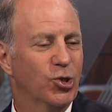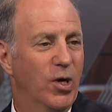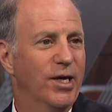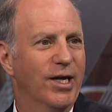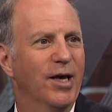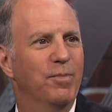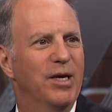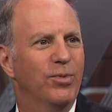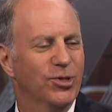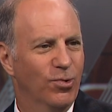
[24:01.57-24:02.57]
trying to get
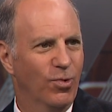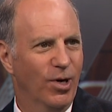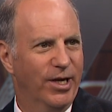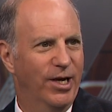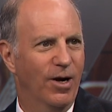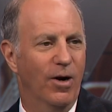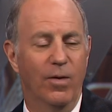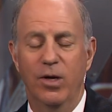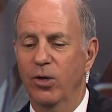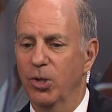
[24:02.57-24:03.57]
people to work here.
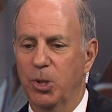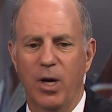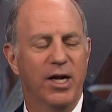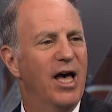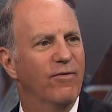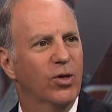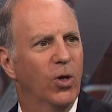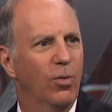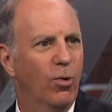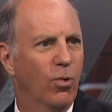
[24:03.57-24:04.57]
You're trying to have a
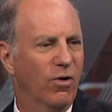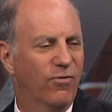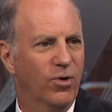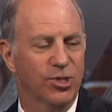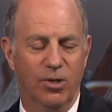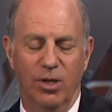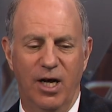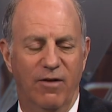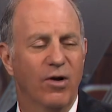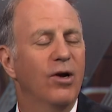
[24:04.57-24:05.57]
global workforce. There are a
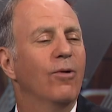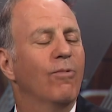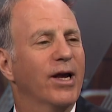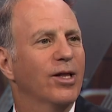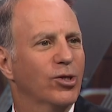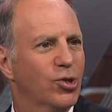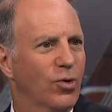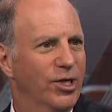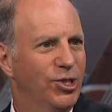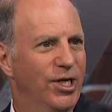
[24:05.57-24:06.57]
lot of
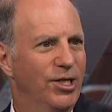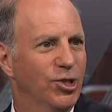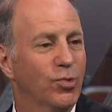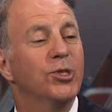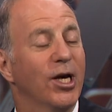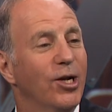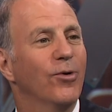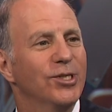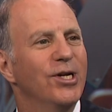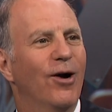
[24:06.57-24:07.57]
regulatory changes, which I know
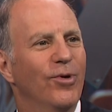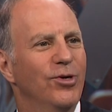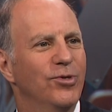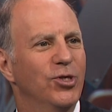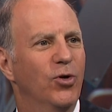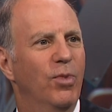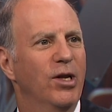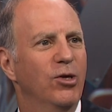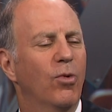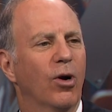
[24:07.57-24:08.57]
is not what you do,
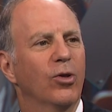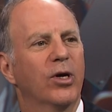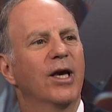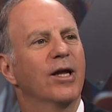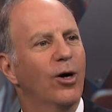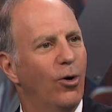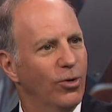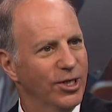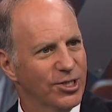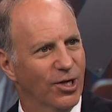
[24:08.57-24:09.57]
but you are looking at a
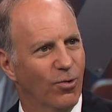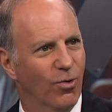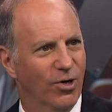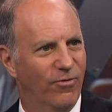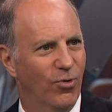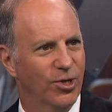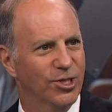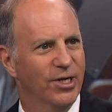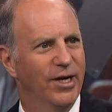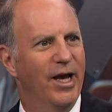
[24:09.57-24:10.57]
holistic
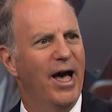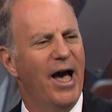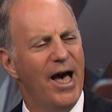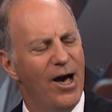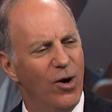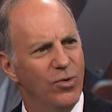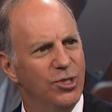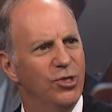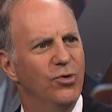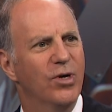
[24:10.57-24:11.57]
workforce. Mm -hmm. How
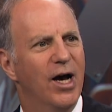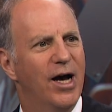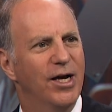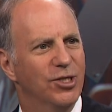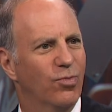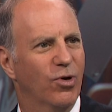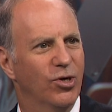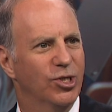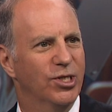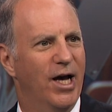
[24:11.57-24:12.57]
do you guys
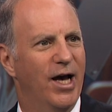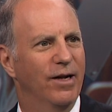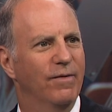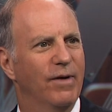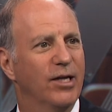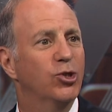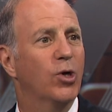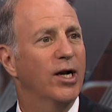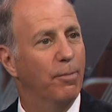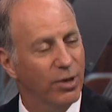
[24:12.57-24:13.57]
approach that and
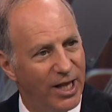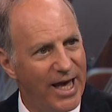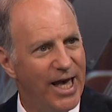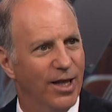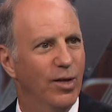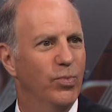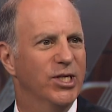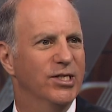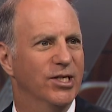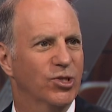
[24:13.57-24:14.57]
try to plan the
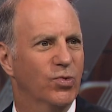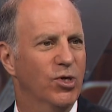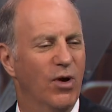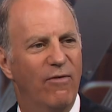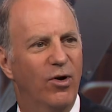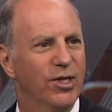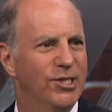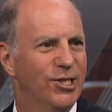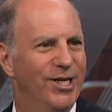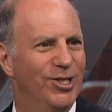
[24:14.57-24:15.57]
business when you have all
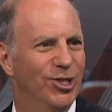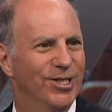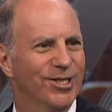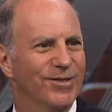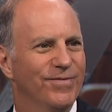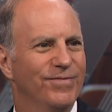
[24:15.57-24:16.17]
these changes?